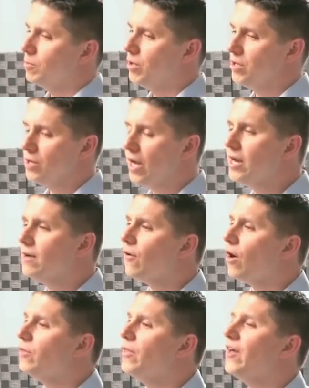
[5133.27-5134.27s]
But none
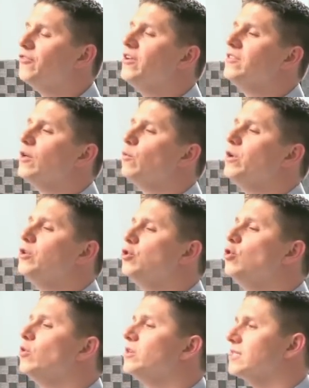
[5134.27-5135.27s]
of nothing that we
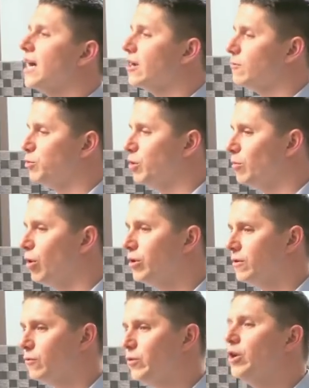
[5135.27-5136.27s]
do is out of pure
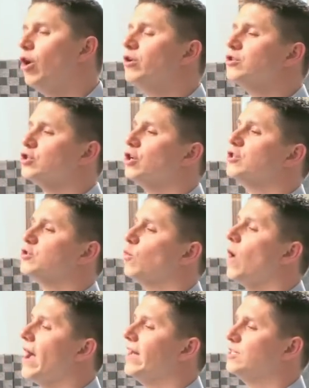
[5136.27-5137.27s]
motive. We go to church
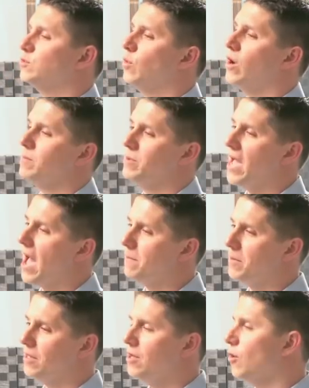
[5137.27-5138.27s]
why? Cuz we want to be
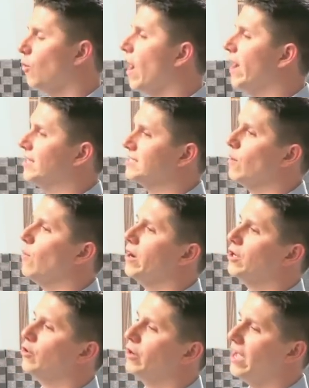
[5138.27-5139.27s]
happy. Why? Cuz I
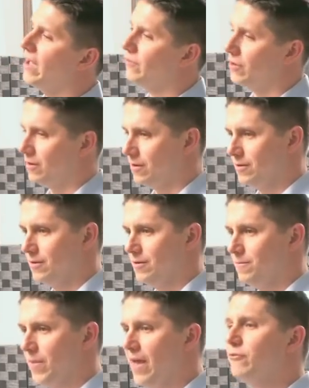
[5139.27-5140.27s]
want to go to heaven.
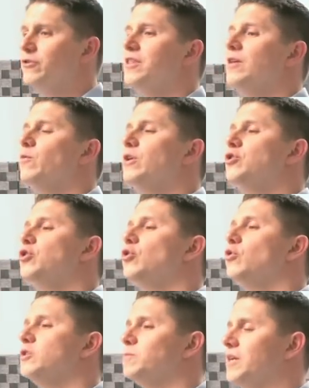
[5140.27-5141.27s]
Everything we
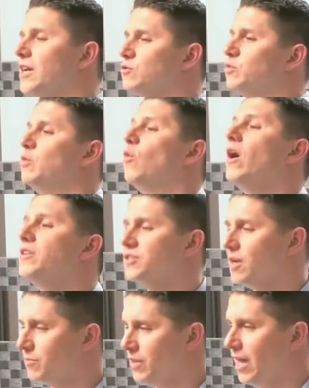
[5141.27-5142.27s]
do is because we want
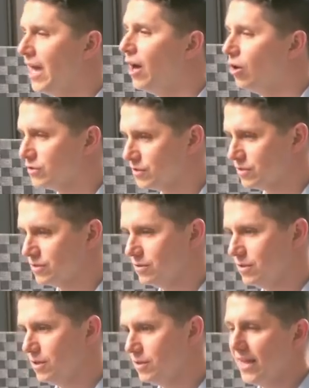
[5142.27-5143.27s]
something else.
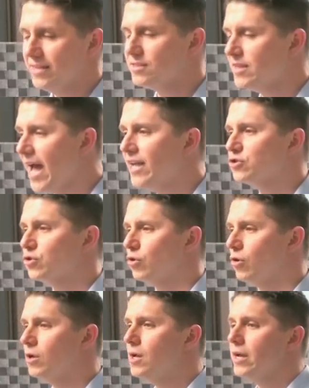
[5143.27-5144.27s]
That's
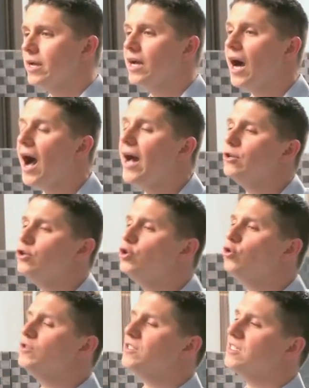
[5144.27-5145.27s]
natural. God
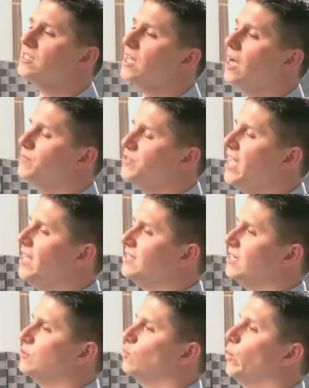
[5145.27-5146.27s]
uses, uh,
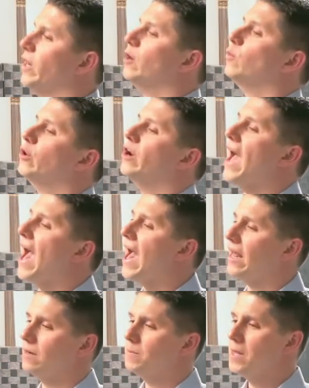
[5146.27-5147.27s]
takes us where we're
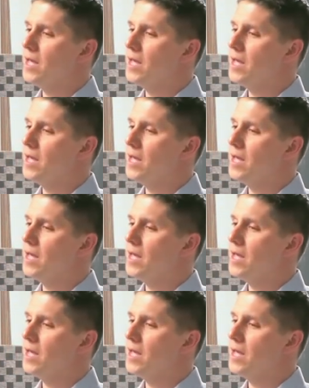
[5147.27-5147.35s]
at.